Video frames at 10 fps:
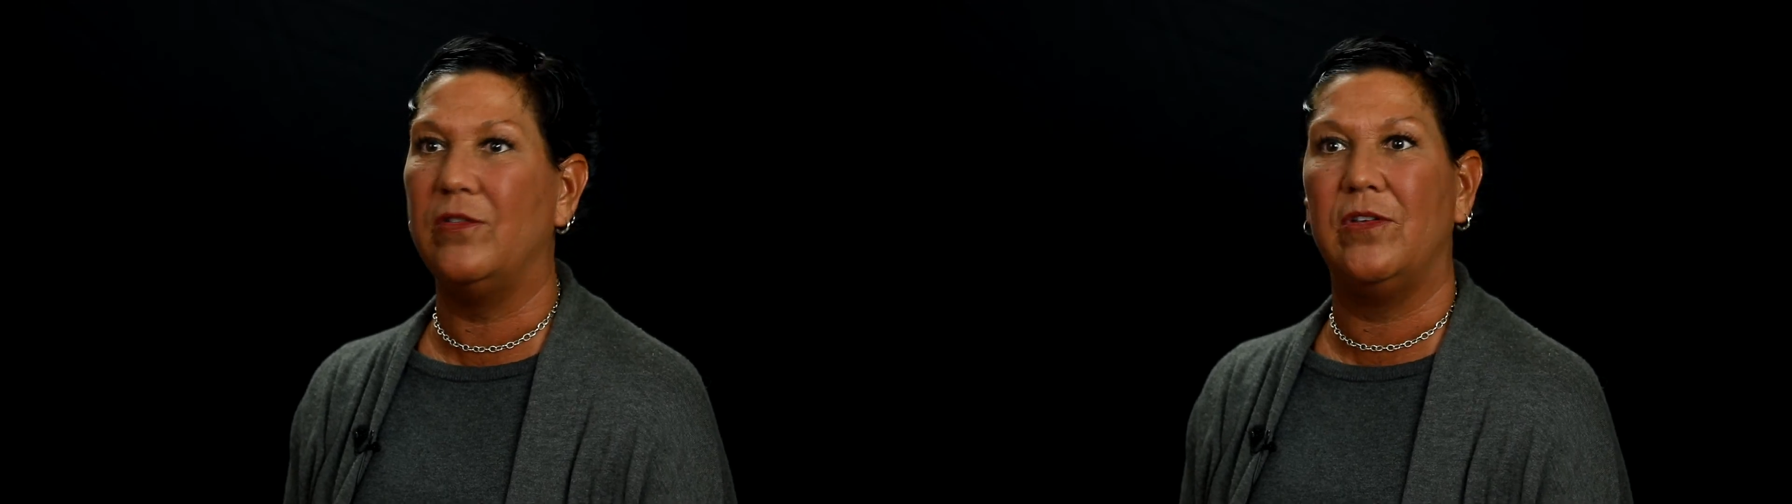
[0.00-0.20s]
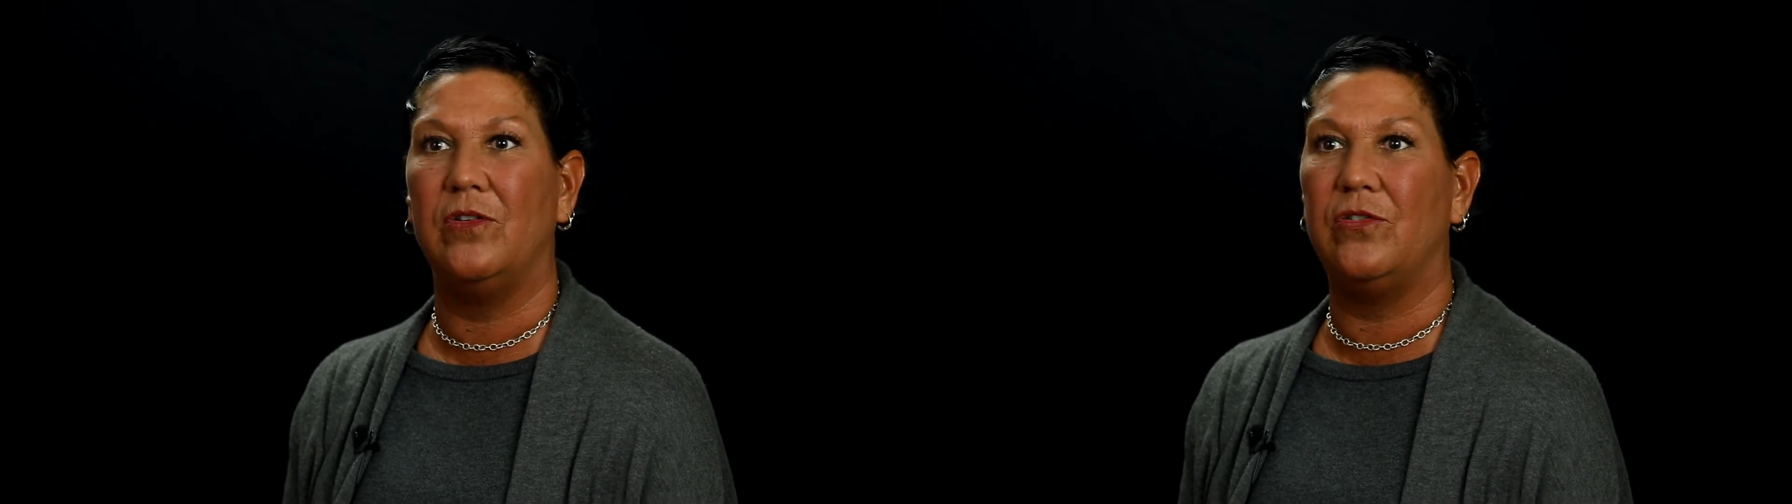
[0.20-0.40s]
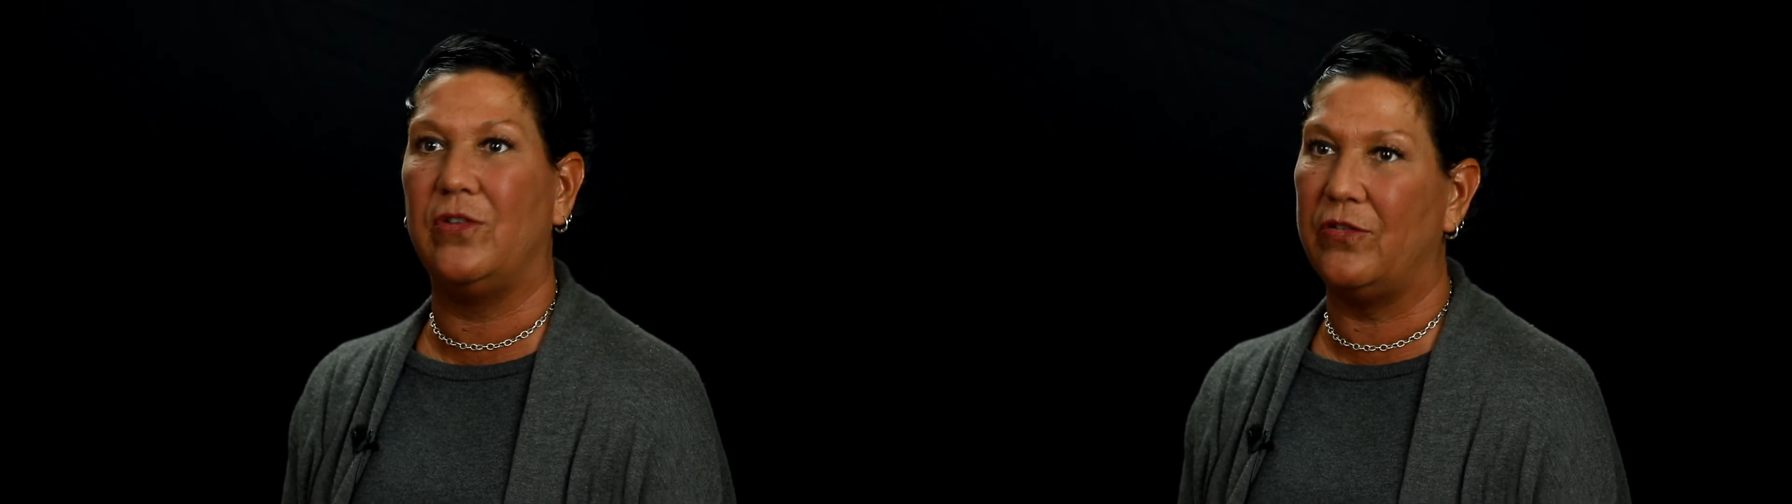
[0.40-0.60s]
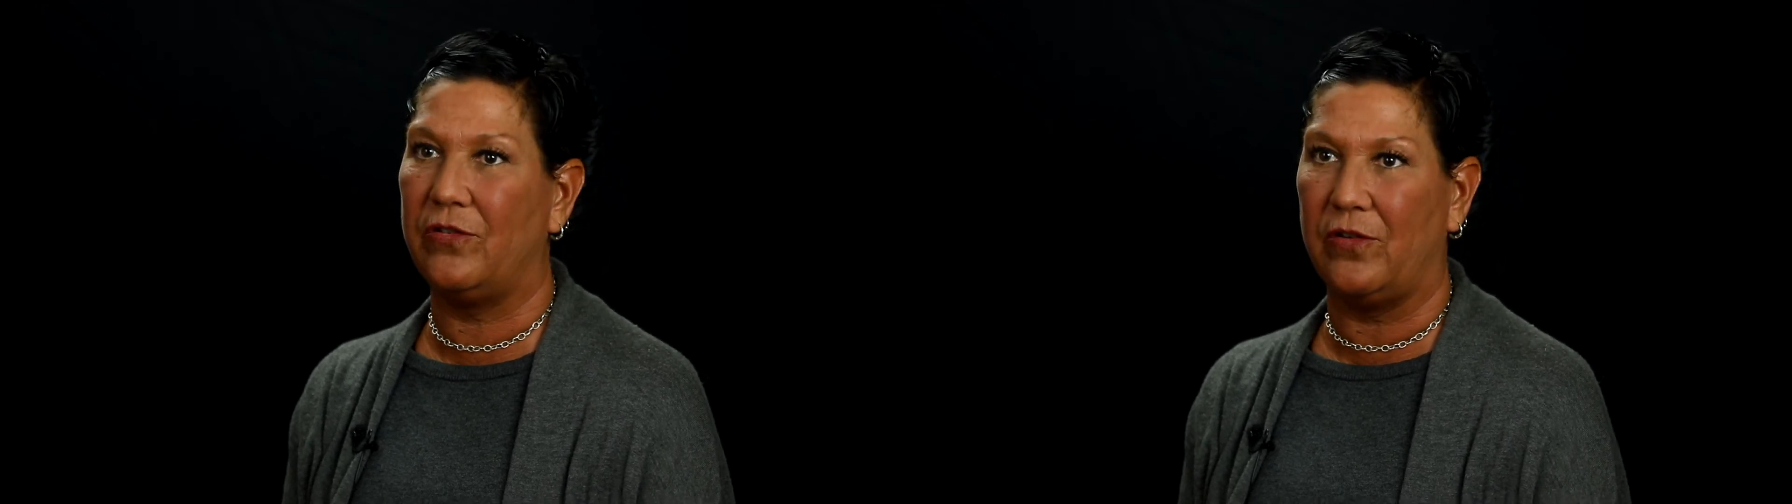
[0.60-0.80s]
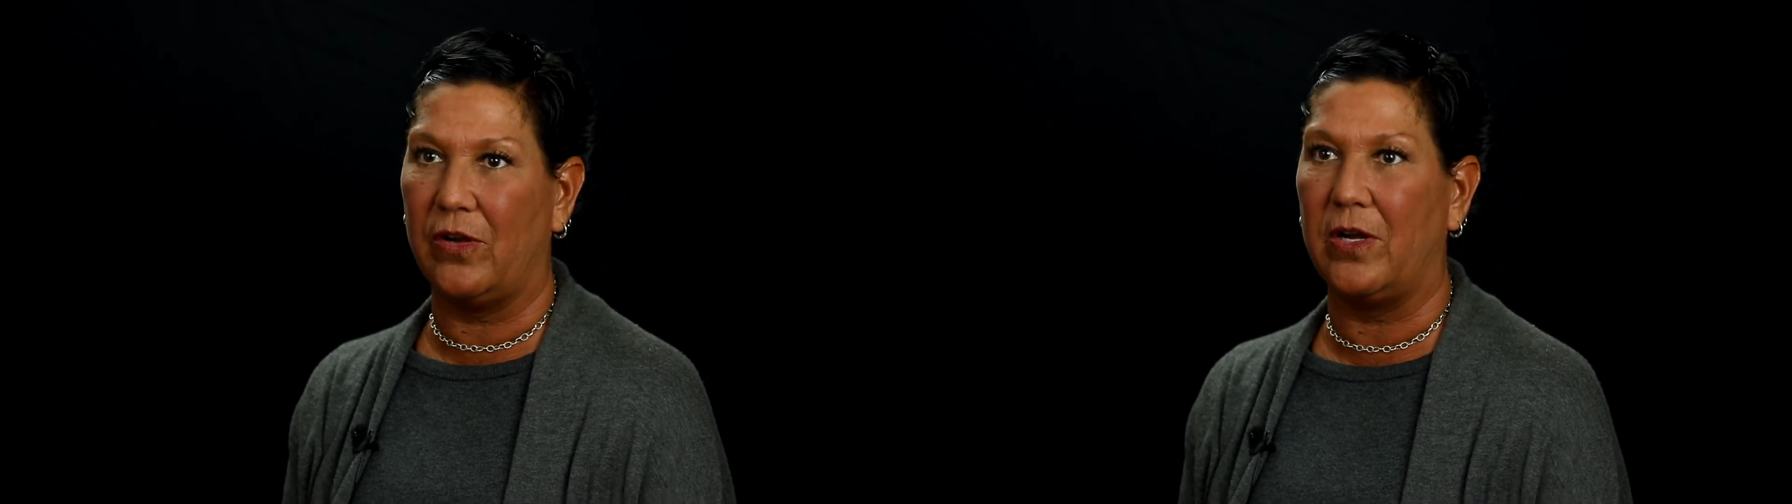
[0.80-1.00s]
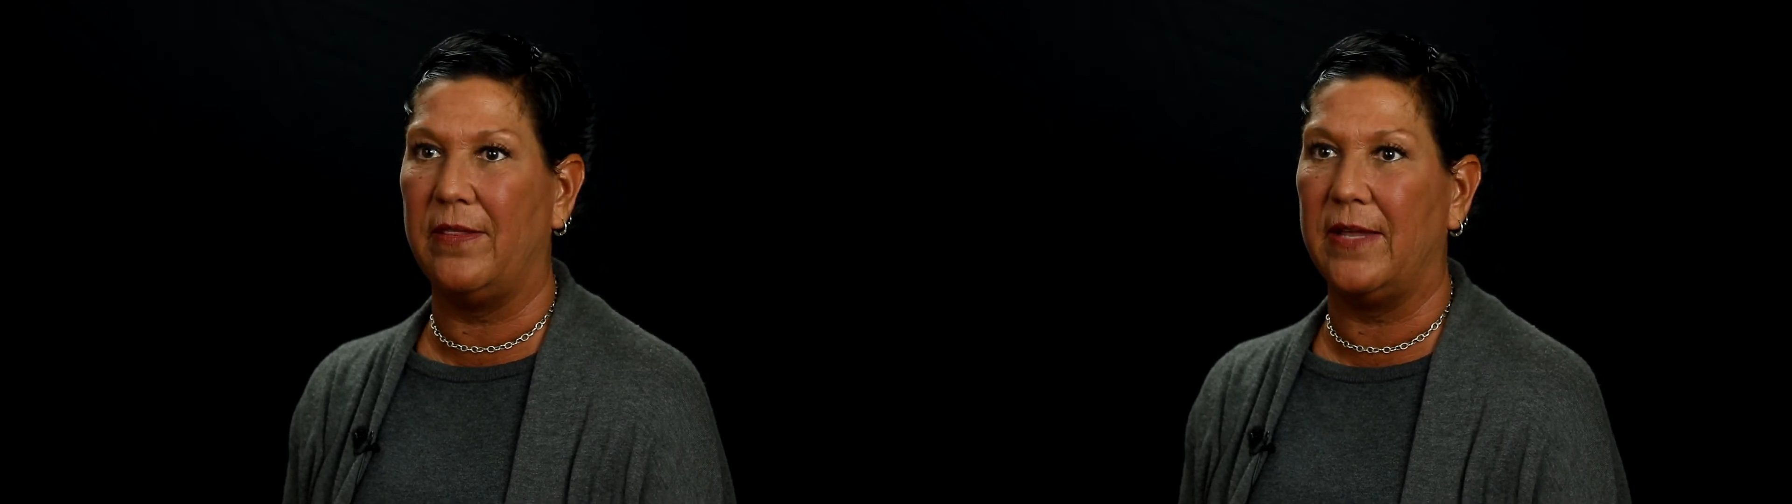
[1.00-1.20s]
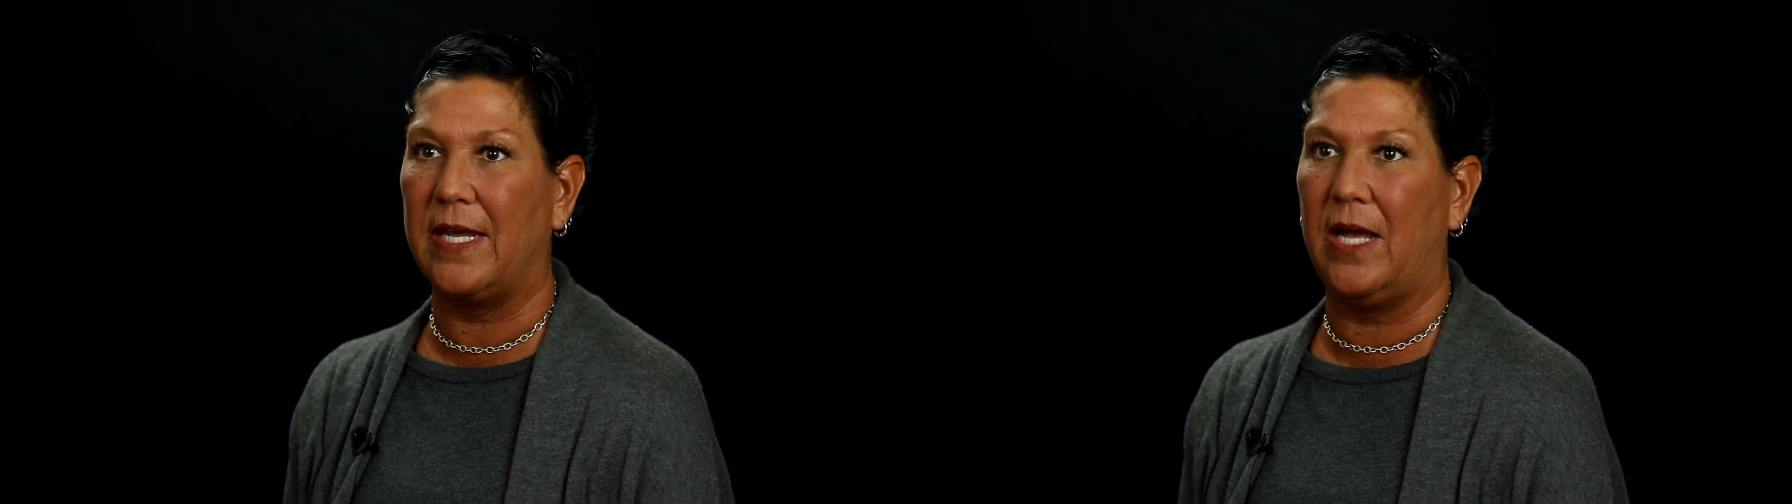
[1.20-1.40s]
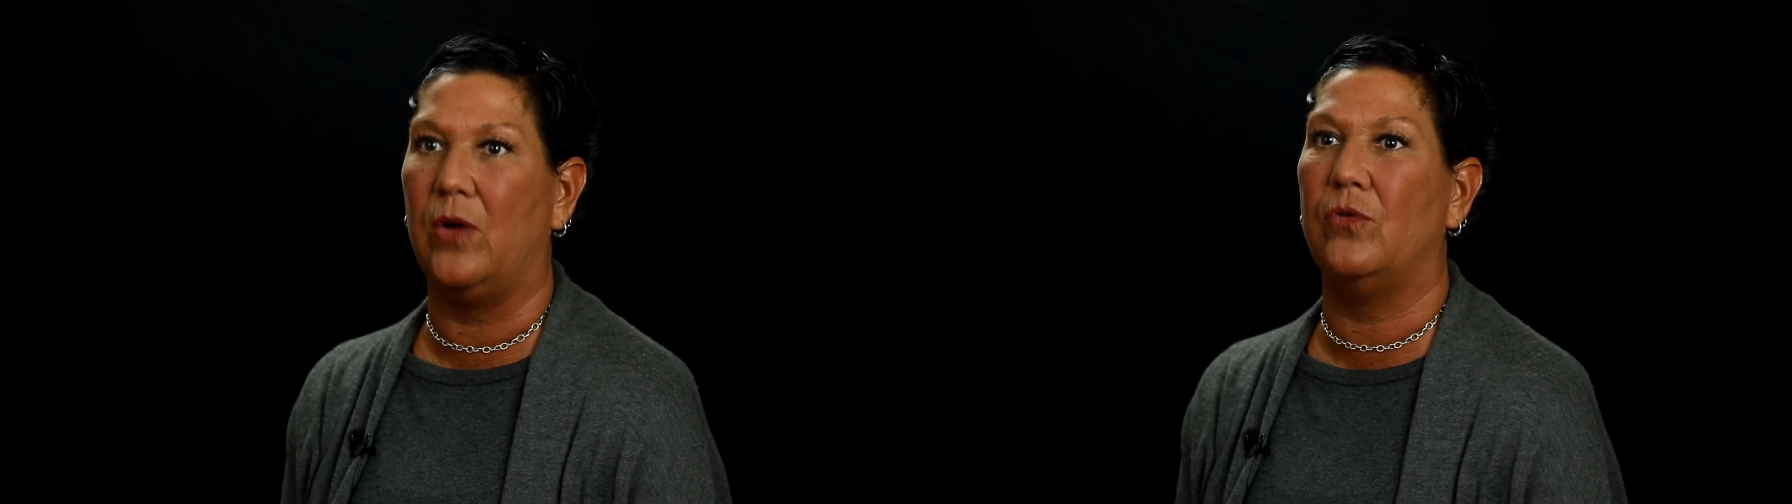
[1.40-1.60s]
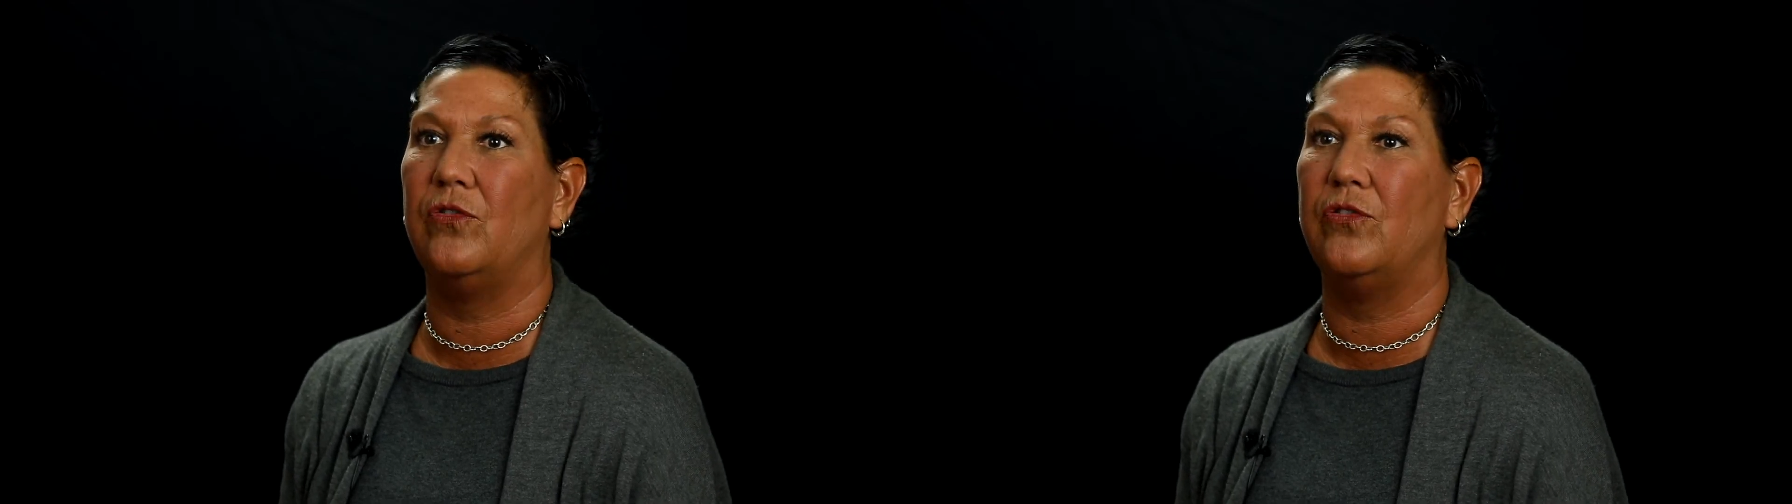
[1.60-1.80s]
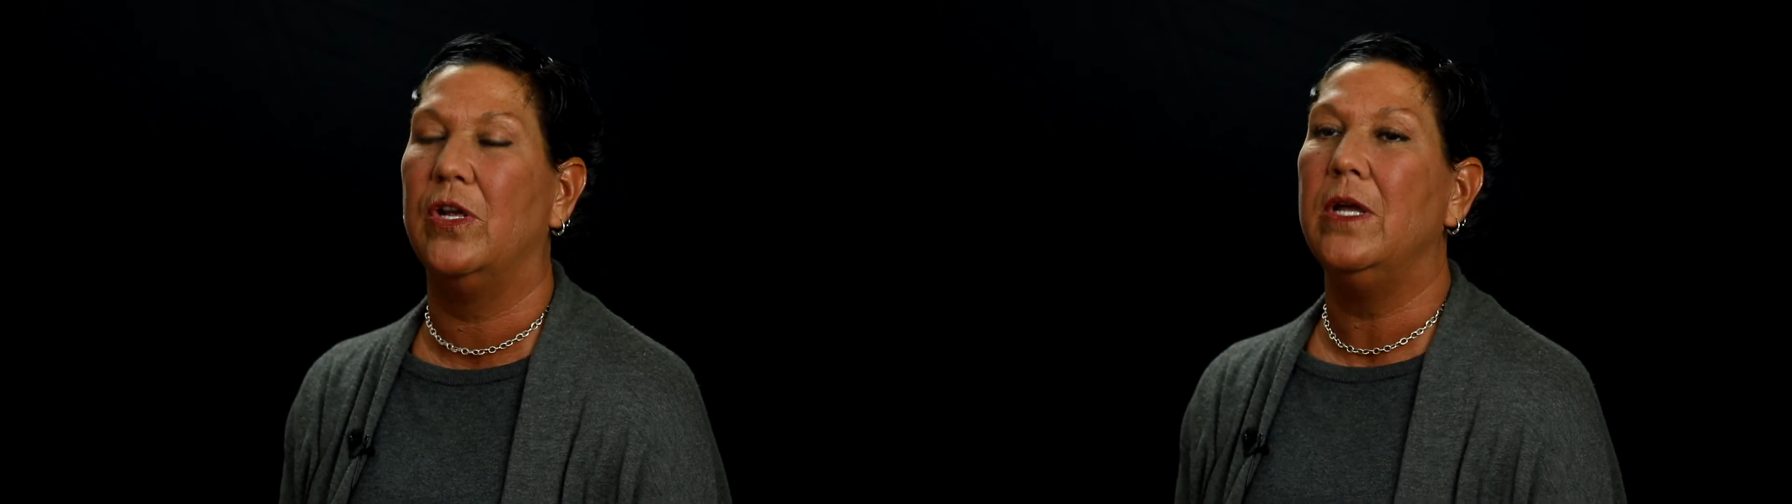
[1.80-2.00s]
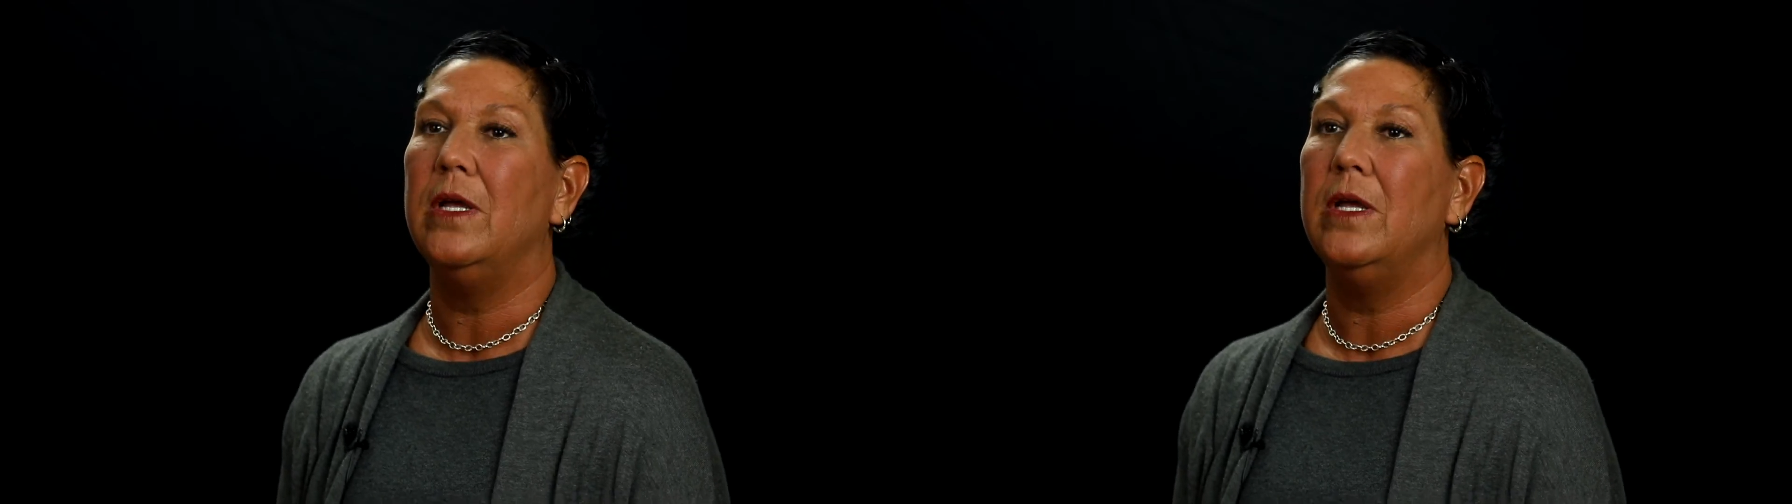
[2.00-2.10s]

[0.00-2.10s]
says she's stuck on the couch.